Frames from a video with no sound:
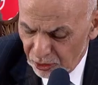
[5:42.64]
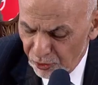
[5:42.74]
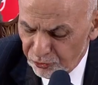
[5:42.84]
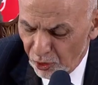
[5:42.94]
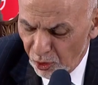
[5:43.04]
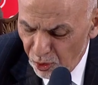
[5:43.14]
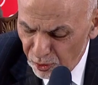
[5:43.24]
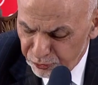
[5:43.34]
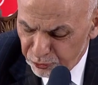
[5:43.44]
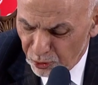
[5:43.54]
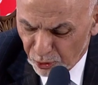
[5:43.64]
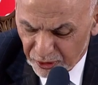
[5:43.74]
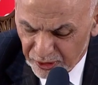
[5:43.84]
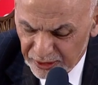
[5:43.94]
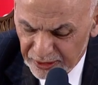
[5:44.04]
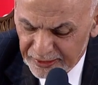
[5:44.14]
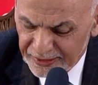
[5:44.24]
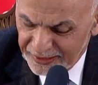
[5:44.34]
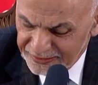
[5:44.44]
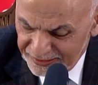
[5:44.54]
of all four
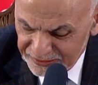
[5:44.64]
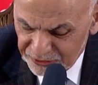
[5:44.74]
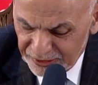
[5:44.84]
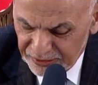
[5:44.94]
industrial